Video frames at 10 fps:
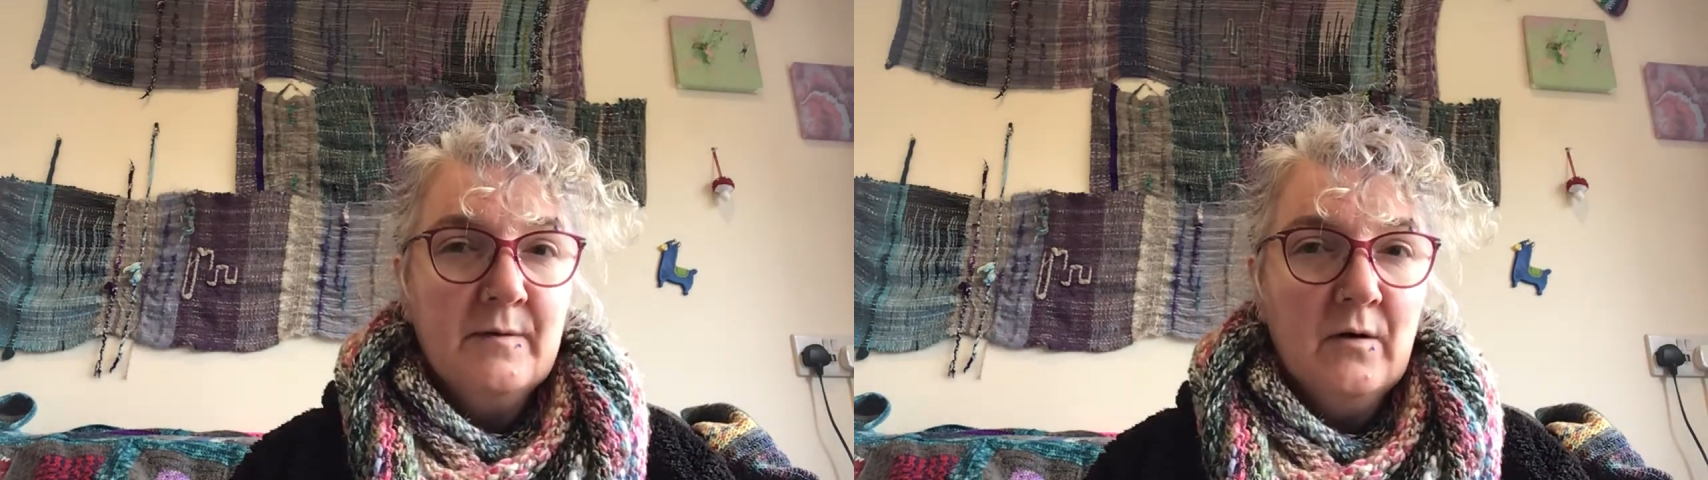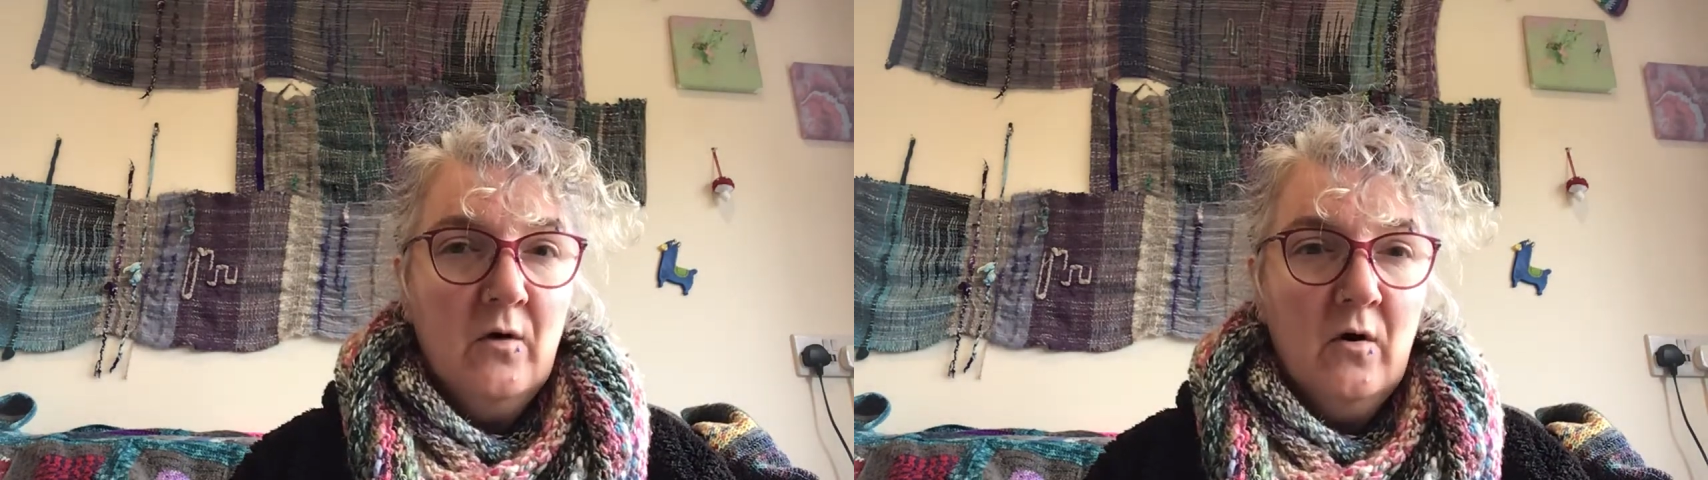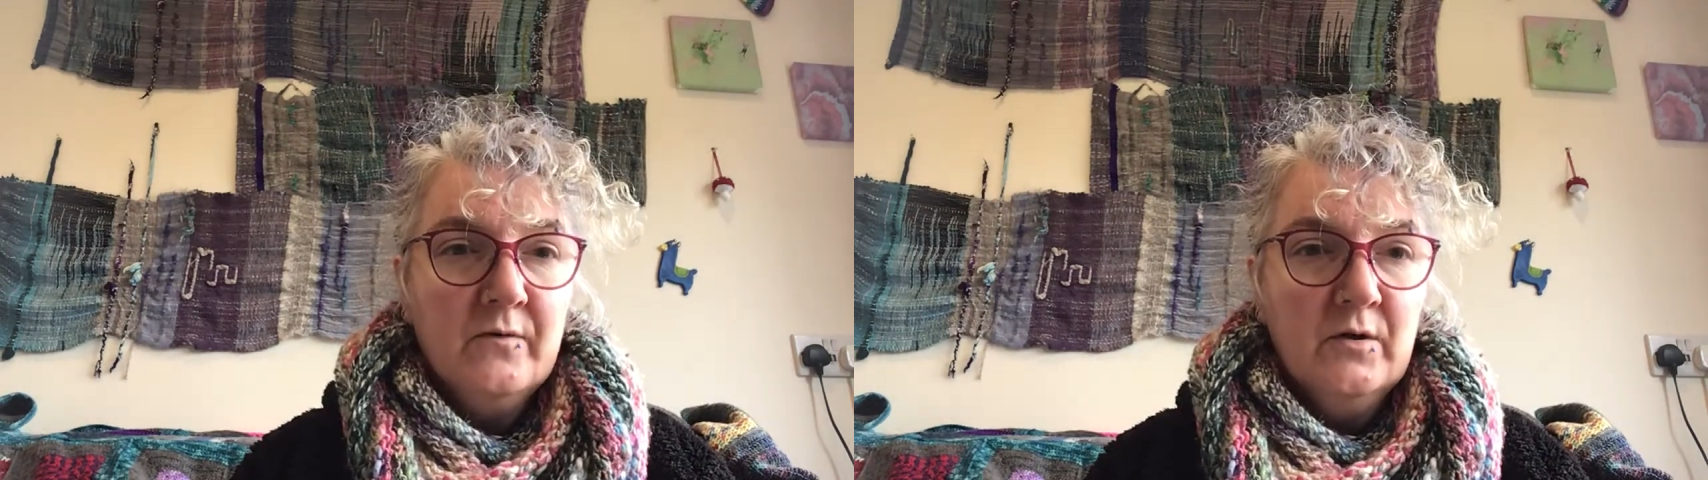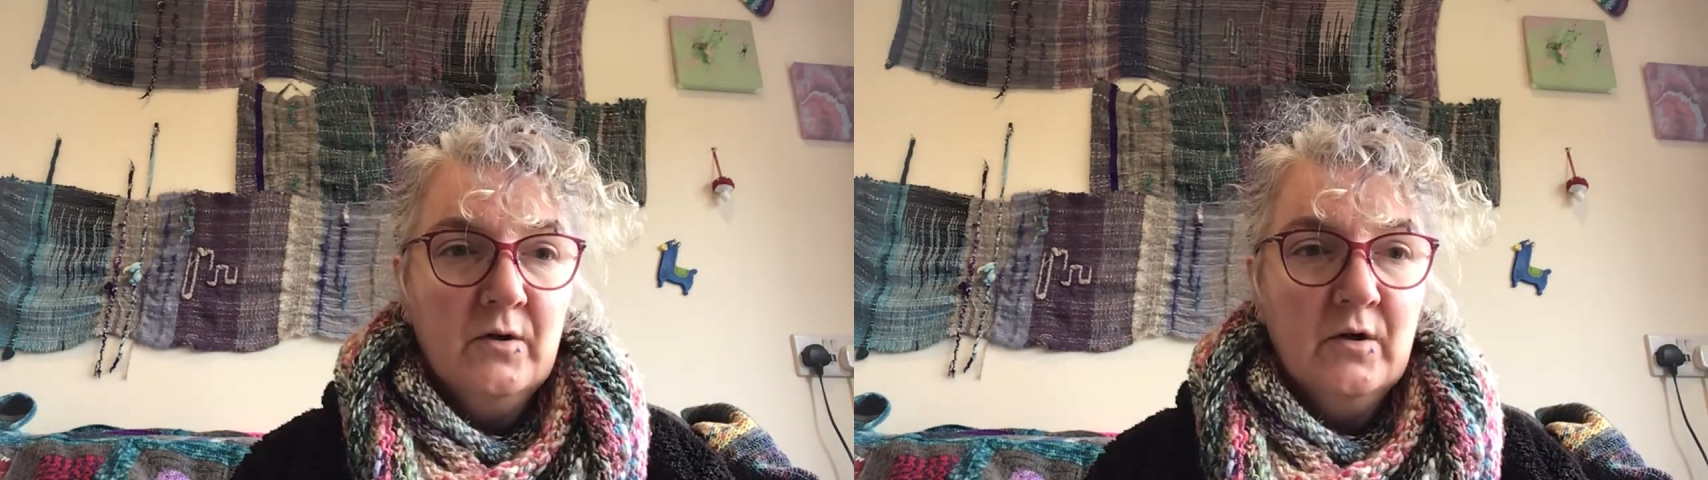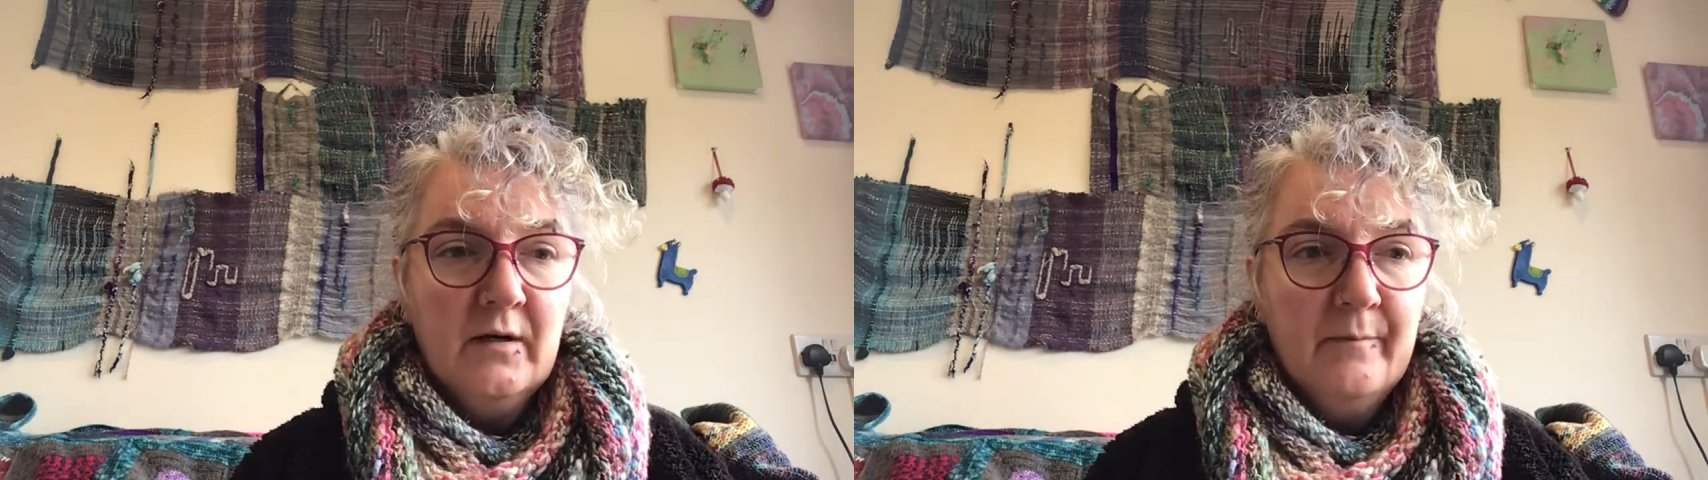quite often you
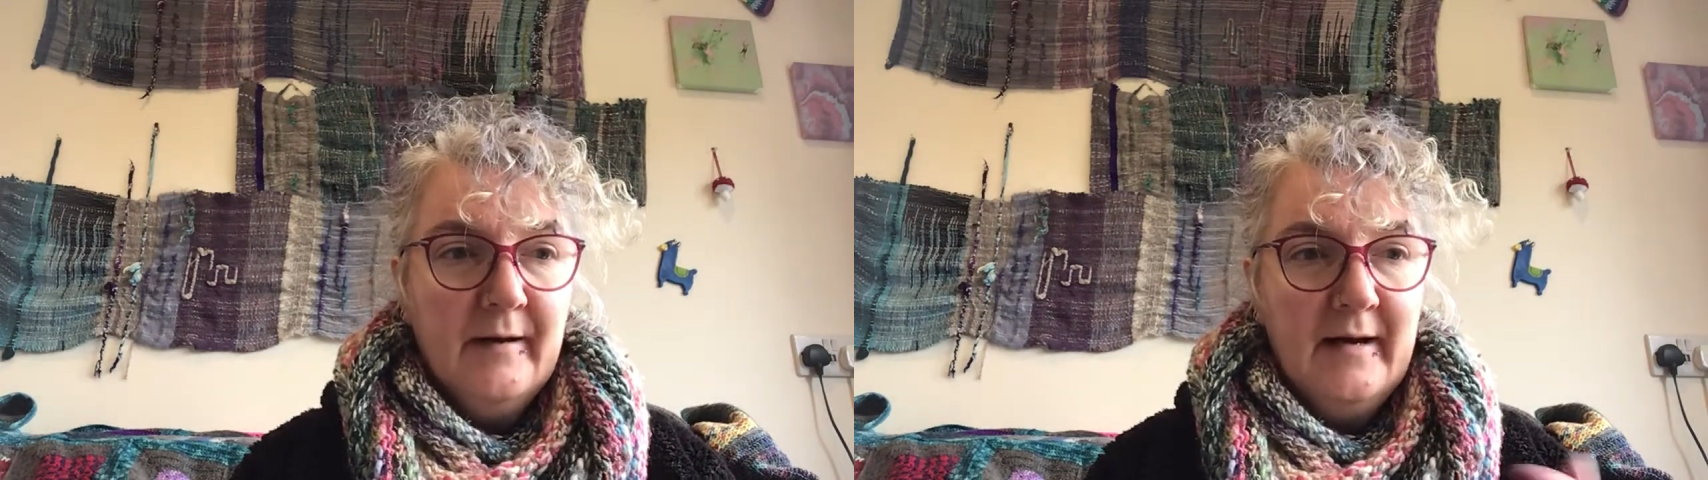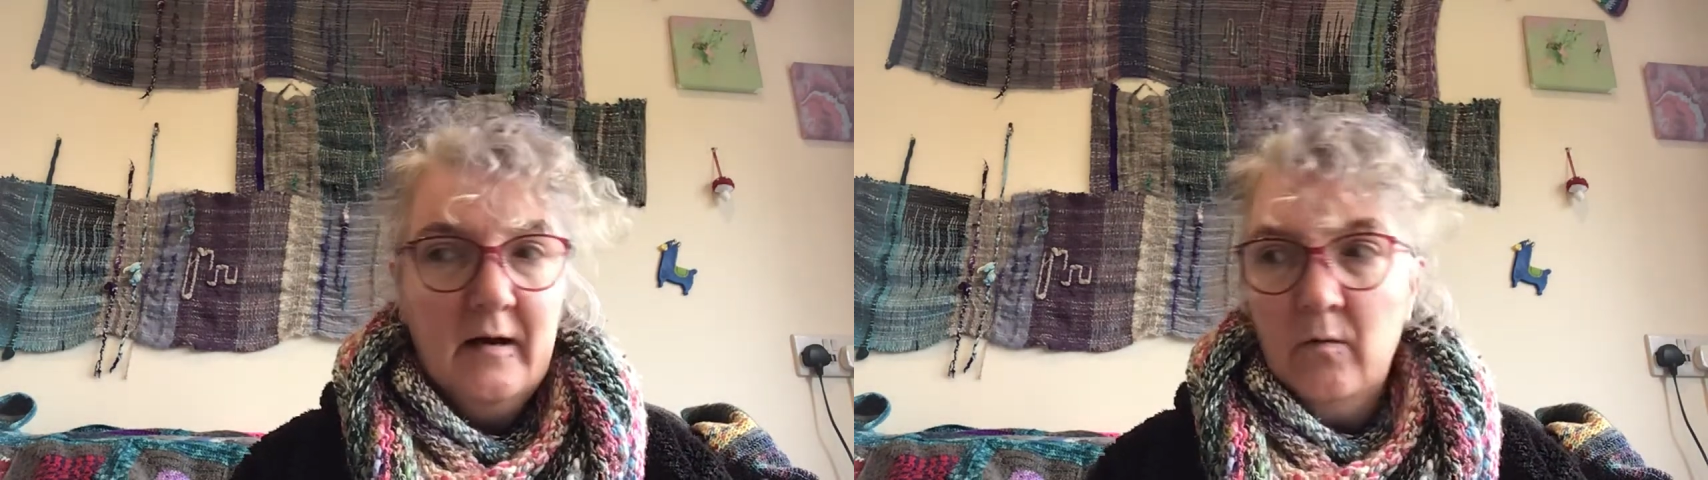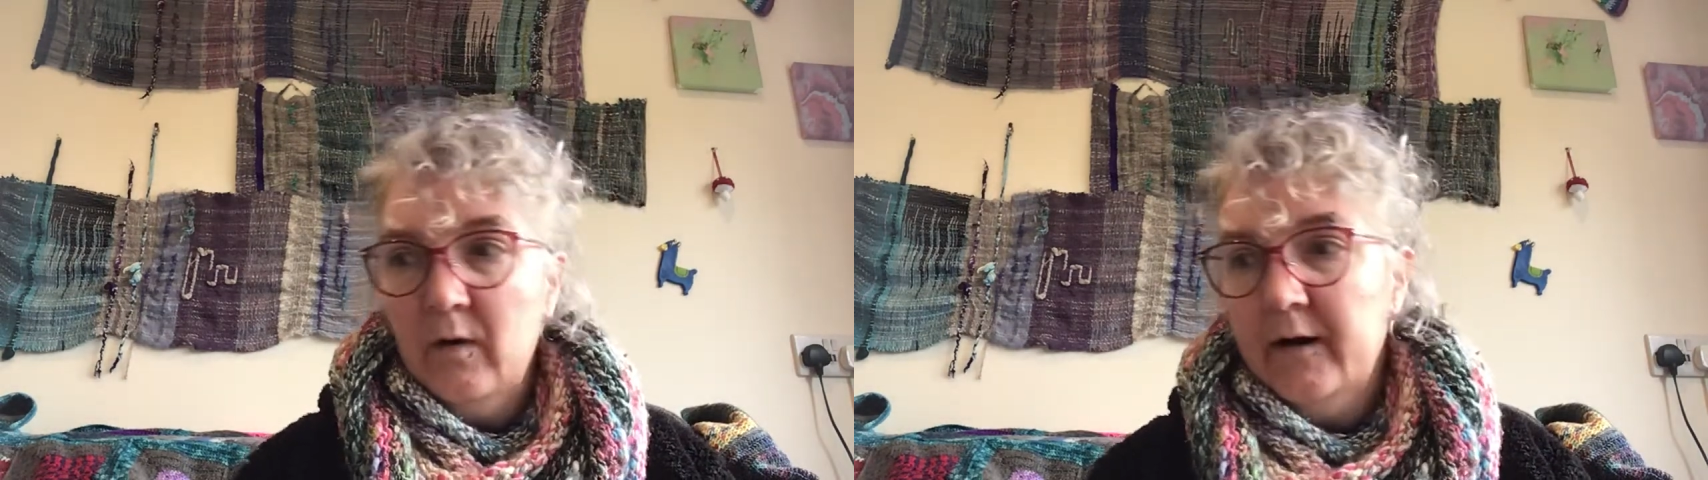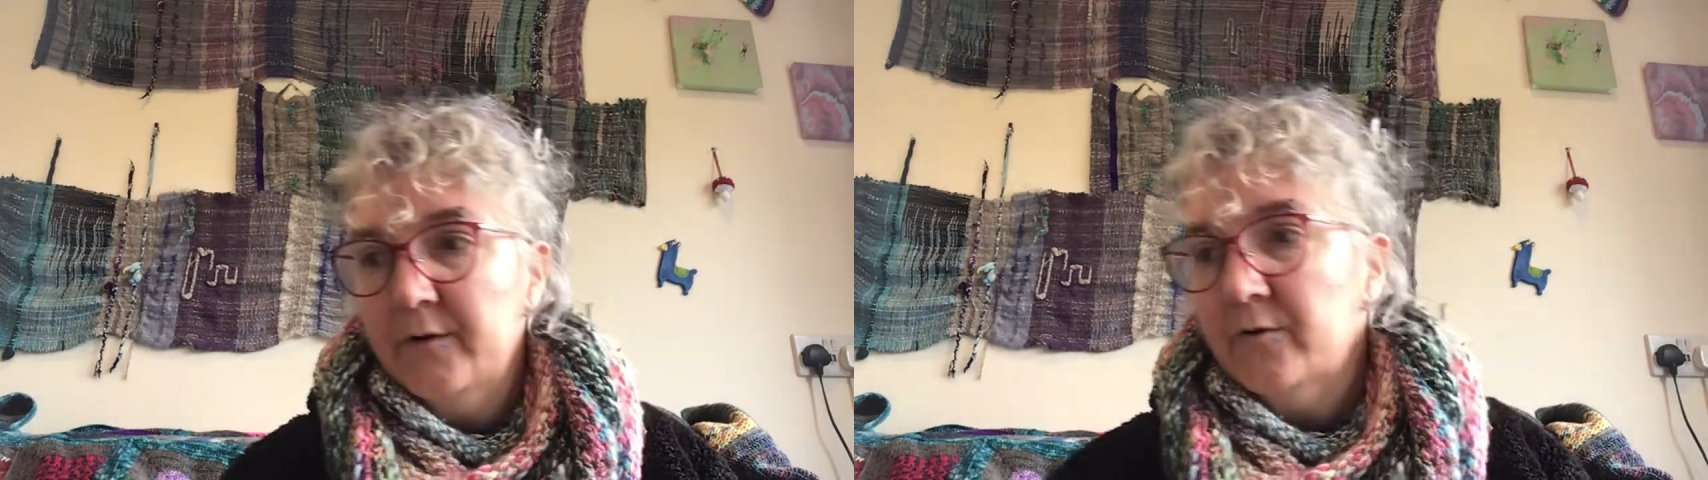kind of buy a 100